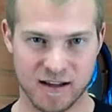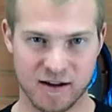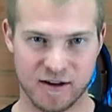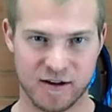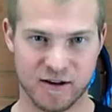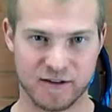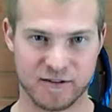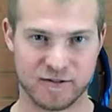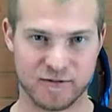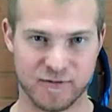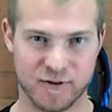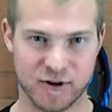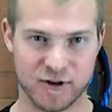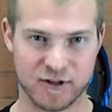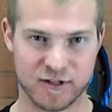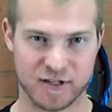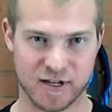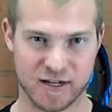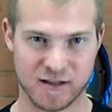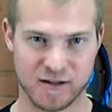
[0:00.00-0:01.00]
Now, as
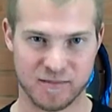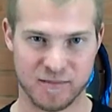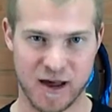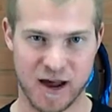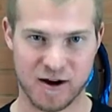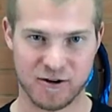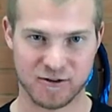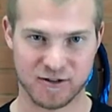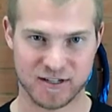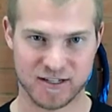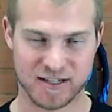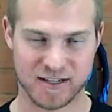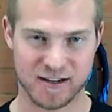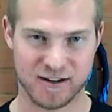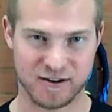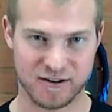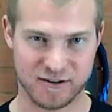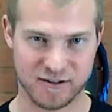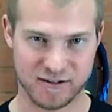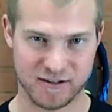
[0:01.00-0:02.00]
far as on the power
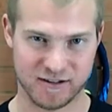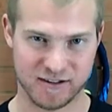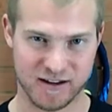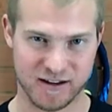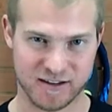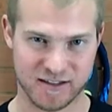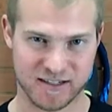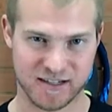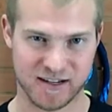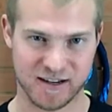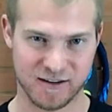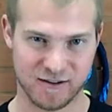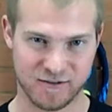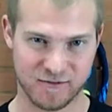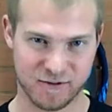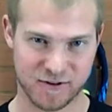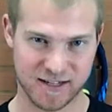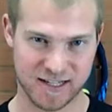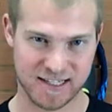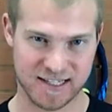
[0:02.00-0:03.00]
scale, on a scale
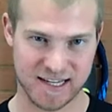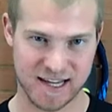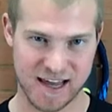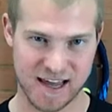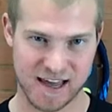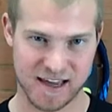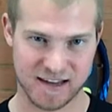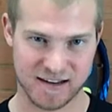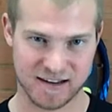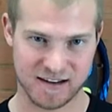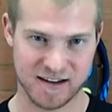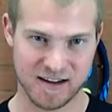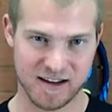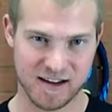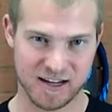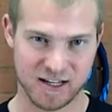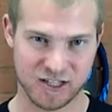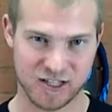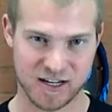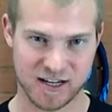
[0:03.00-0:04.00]
of 1 to 10,
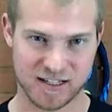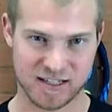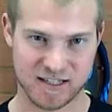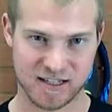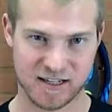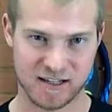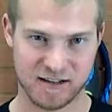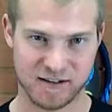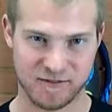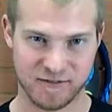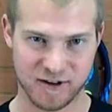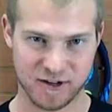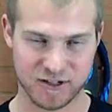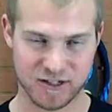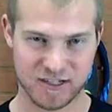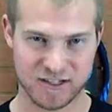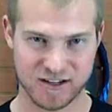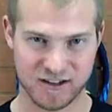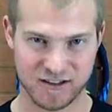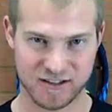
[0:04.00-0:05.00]
checks in at a
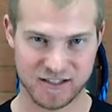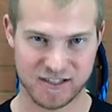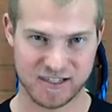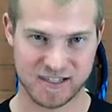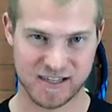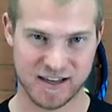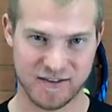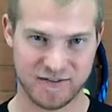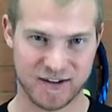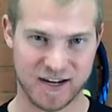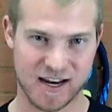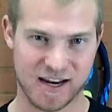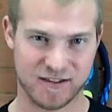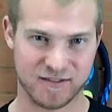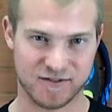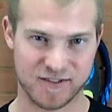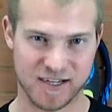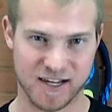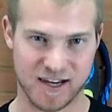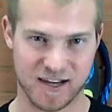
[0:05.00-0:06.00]
very solid 7 out
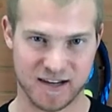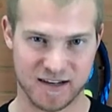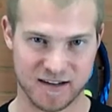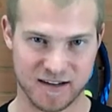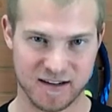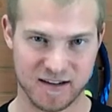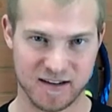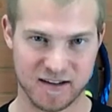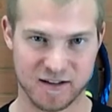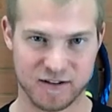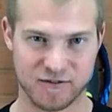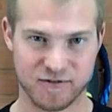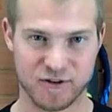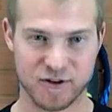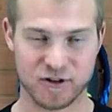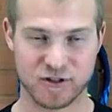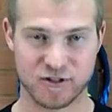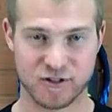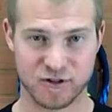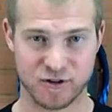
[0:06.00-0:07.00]
of 10. And as
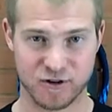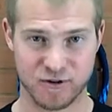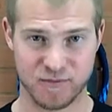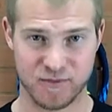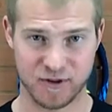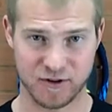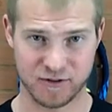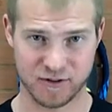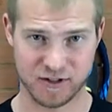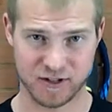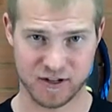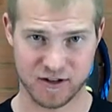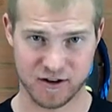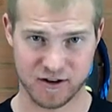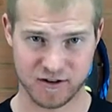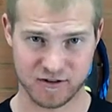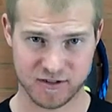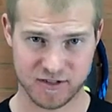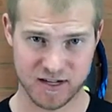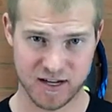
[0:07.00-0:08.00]
far as durability
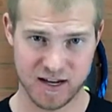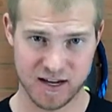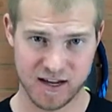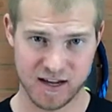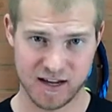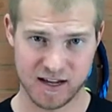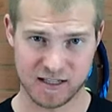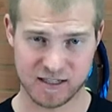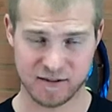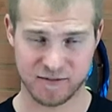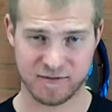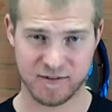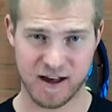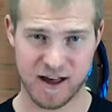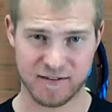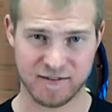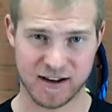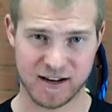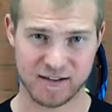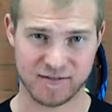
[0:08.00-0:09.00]
goes, it's a
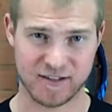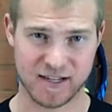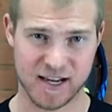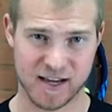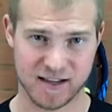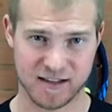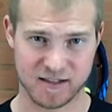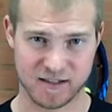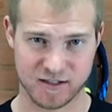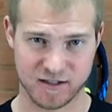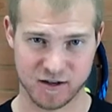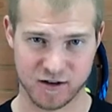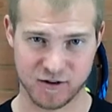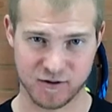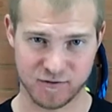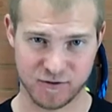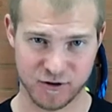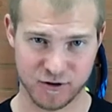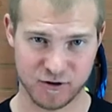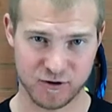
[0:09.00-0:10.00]
5 out of 10.
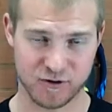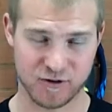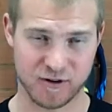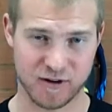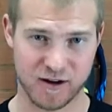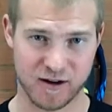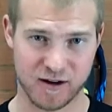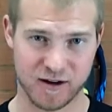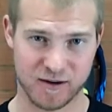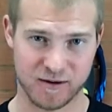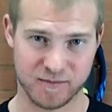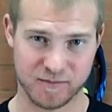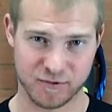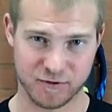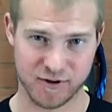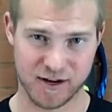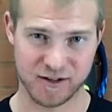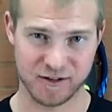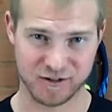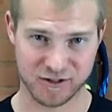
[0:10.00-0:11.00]
So if you're a
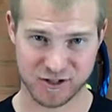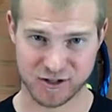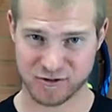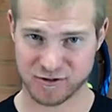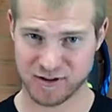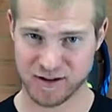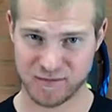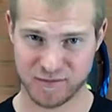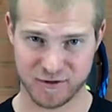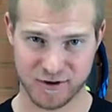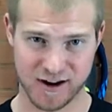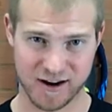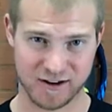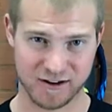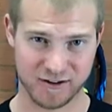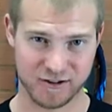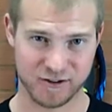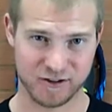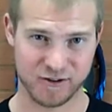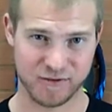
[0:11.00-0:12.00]
perennial string
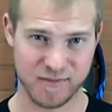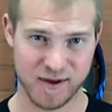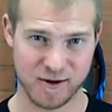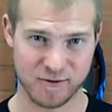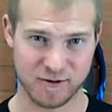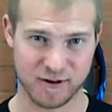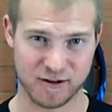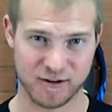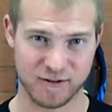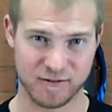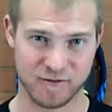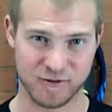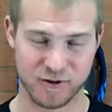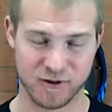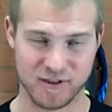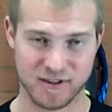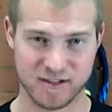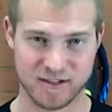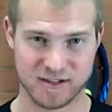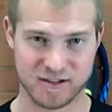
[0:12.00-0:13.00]
breaker, you may want to
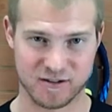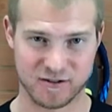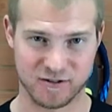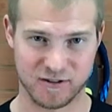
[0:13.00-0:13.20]
avoid this